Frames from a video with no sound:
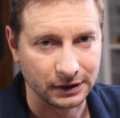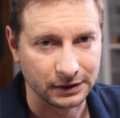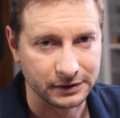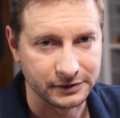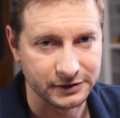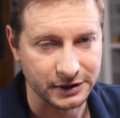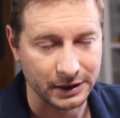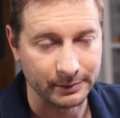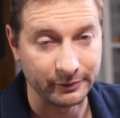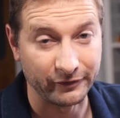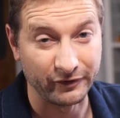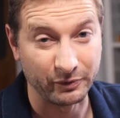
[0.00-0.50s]

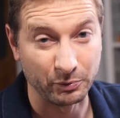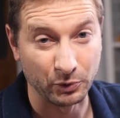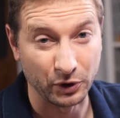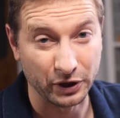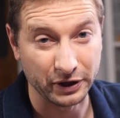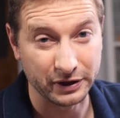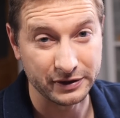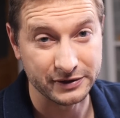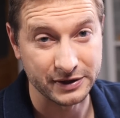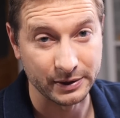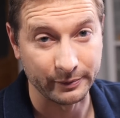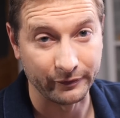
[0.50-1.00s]
some of them
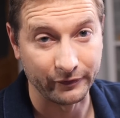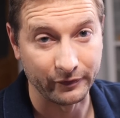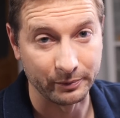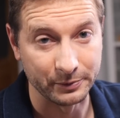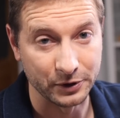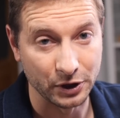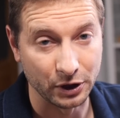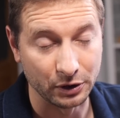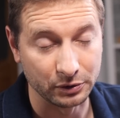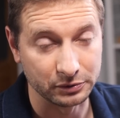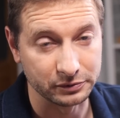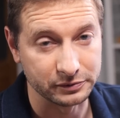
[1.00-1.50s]
work, some of them
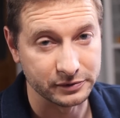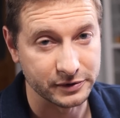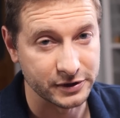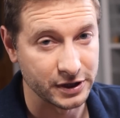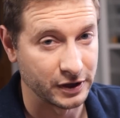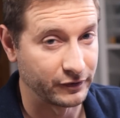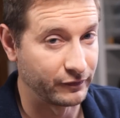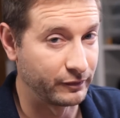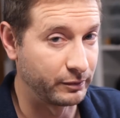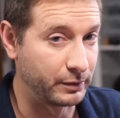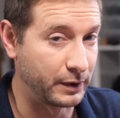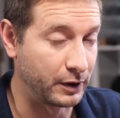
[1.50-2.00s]
don't,
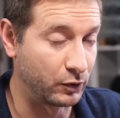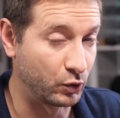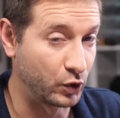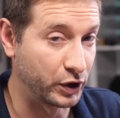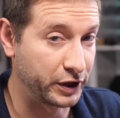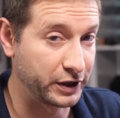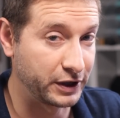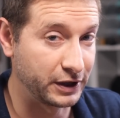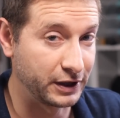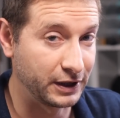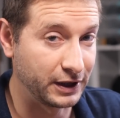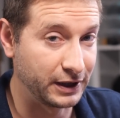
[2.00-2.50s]
some of them are
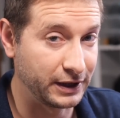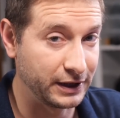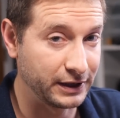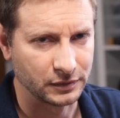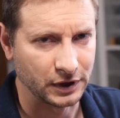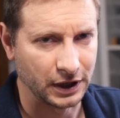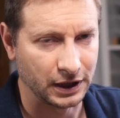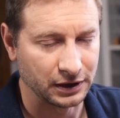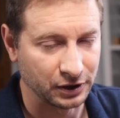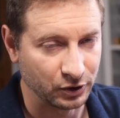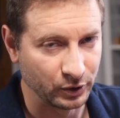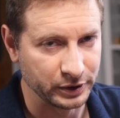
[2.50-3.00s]
working on it.
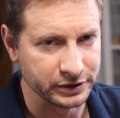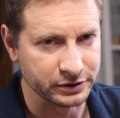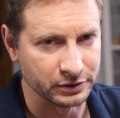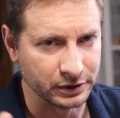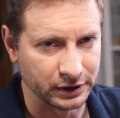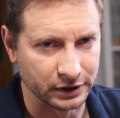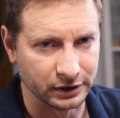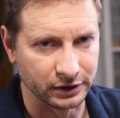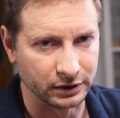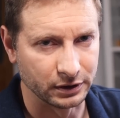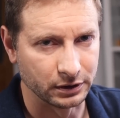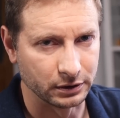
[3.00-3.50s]
I'll go into it
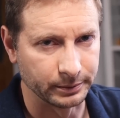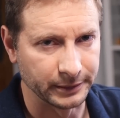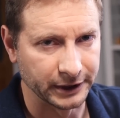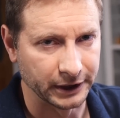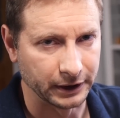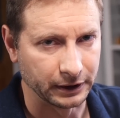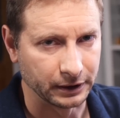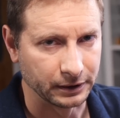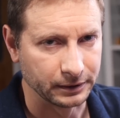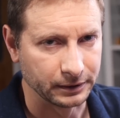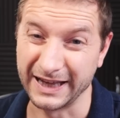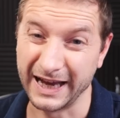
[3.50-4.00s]
in a little bit.